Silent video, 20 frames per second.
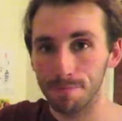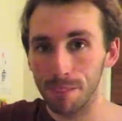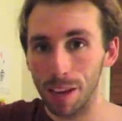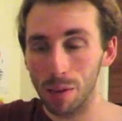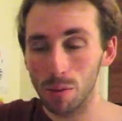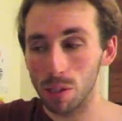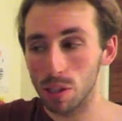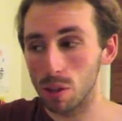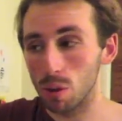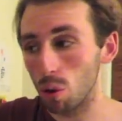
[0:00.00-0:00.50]
He
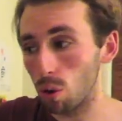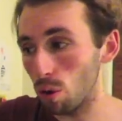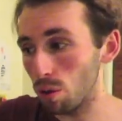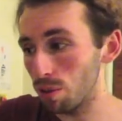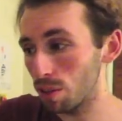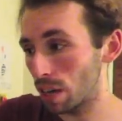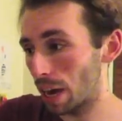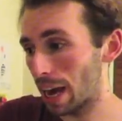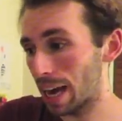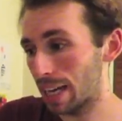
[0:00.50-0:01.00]
was an
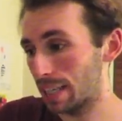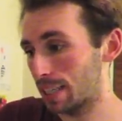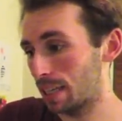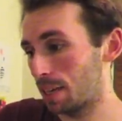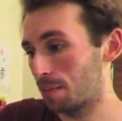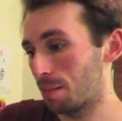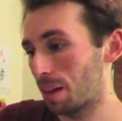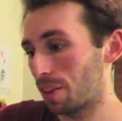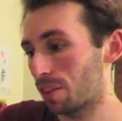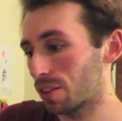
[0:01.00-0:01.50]
orphan at
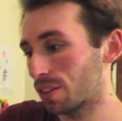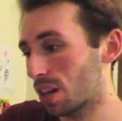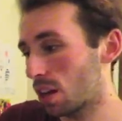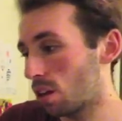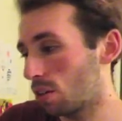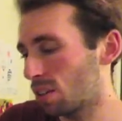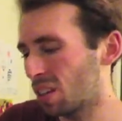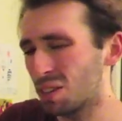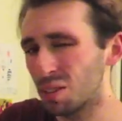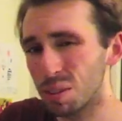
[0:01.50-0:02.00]
18 months
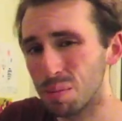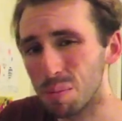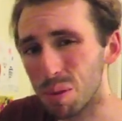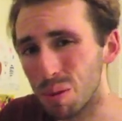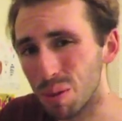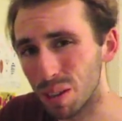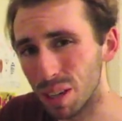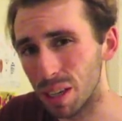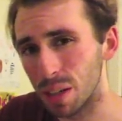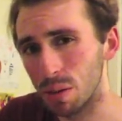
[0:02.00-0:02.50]
old. He was
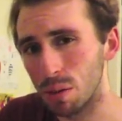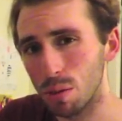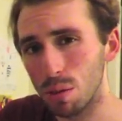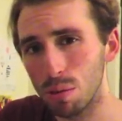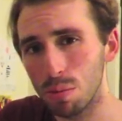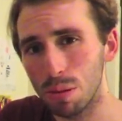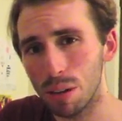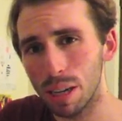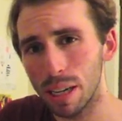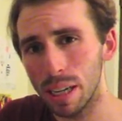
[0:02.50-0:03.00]
born in
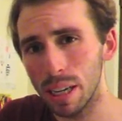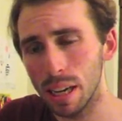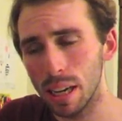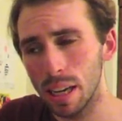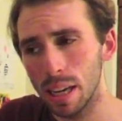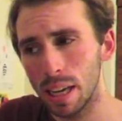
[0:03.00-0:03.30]
Albury.